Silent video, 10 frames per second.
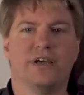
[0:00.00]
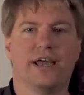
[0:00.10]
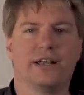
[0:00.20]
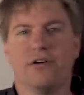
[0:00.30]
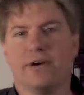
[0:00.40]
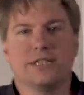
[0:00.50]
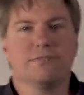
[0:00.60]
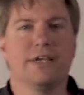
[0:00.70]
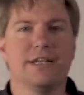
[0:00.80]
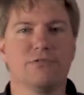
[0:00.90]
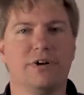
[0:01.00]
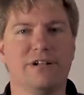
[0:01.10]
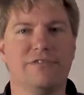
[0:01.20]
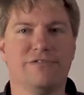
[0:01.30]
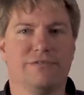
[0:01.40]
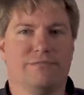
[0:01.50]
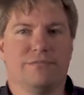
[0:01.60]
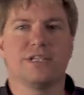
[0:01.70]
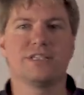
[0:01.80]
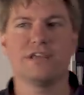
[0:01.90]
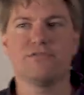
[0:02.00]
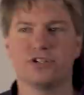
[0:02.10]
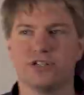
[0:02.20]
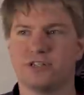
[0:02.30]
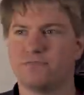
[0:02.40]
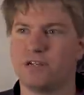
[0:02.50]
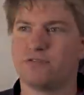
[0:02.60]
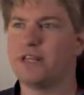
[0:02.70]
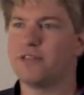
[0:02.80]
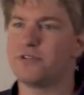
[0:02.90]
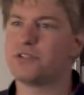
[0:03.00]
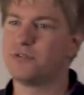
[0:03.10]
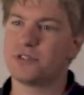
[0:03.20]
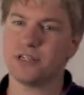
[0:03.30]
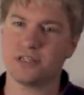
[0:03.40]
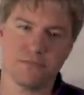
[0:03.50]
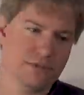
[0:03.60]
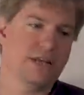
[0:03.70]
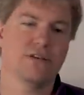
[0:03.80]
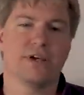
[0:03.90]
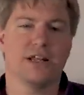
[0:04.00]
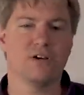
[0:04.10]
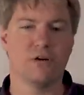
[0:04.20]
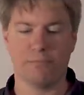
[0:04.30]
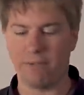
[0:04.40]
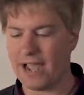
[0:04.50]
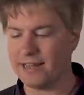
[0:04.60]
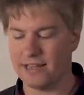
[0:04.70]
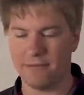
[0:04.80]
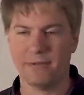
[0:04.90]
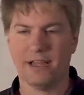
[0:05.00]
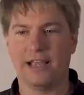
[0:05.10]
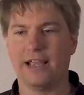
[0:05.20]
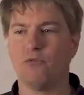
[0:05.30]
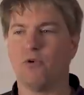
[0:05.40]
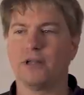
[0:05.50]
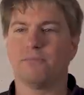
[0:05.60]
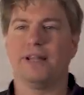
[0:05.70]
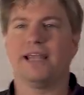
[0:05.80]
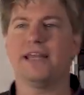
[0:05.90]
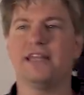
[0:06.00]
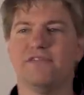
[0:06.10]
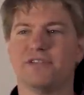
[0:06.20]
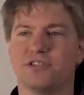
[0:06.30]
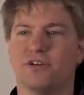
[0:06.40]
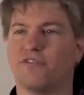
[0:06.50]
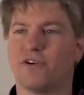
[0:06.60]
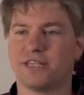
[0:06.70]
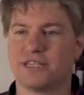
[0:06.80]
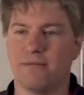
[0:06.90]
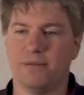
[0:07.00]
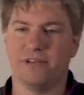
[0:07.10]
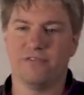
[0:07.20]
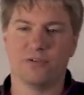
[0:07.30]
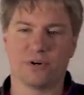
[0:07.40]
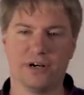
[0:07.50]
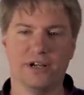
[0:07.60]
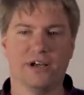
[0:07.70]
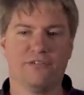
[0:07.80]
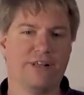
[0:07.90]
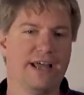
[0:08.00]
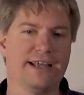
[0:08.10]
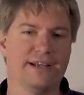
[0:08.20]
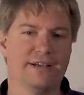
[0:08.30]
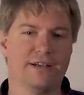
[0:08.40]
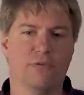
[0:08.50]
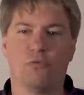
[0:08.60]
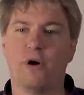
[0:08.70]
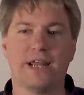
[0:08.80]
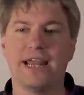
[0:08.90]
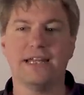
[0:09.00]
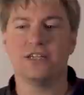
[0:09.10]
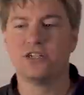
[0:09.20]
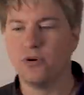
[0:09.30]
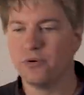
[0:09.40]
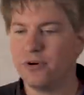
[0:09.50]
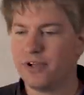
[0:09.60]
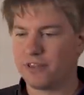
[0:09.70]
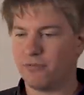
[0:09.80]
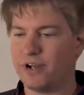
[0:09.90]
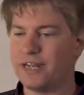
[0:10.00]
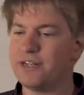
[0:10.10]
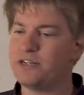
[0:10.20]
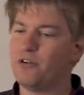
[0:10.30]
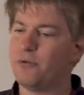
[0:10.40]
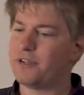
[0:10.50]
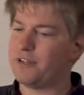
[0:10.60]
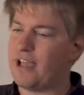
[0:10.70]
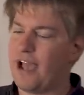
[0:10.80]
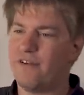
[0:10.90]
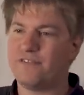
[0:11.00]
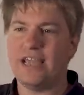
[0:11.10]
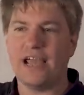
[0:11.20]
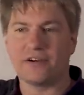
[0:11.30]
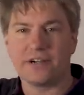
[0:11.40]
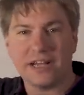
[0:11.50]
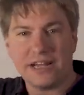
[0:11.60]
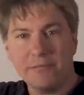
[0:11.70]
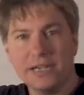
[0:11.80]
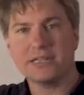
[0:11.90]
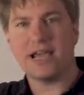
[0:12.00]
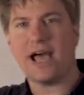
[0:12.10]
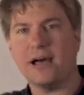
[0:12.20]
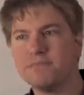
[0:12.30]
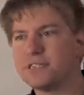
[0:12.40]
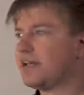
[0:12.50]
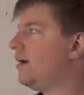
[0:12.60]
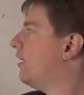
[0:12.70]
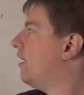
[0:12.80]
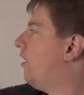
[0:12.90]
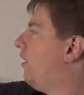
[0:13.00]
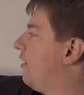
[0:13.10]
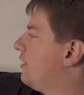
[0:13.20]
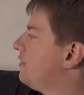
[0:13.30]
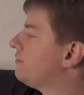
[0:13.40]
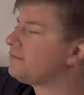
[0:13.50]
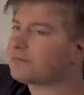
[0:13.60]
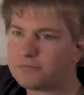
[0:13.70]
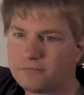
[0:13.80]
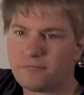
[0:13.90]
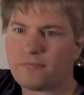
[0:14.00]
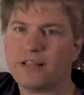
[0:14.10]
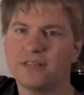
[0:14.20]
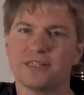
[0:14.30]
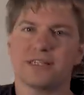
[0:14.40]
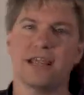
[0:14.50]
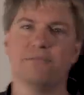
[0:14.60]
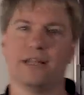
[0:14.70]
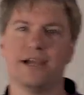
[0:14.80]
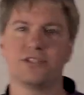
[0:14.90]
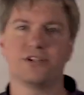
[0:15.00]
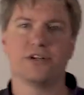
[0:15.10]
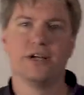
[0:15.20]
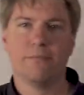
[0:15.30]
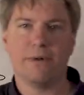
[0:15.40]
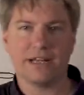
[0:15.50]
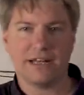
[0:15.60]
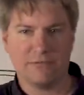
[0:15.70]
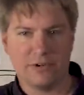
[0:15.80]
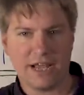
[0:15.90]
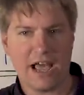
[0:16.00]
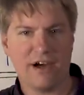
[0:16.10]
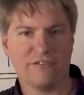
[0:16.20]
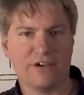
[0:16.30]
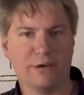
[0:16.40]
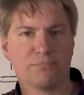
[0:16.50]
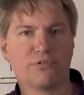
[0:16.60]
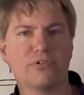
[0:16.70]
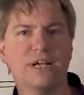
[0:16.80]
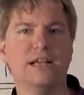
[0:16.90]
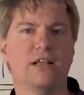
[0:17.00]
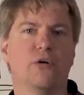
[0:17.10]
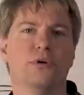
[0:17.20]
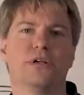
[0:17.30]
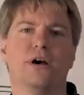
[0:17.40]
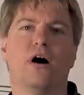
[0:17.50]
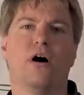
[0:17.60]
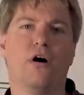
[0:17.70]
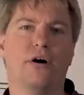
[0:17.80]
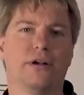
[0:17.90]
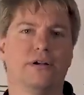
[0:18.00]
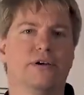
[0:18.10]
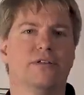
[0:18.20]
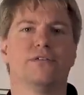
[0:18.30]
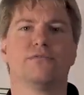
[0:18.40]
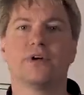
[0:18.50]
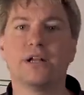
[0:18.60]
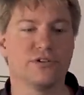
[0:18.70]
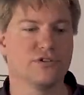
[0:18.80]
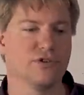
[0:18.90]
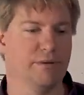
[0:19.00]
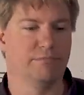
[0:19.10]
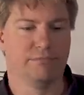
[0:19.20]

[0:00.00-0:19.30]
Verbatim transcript: And now X-Plane 12 distinguishes between those two systems and you can combine them in one plane even. So for example, if you were flying a 182, the 182 would have the aerodynamic tabs on the stabilizer, but it would have a preload on the rudder trim.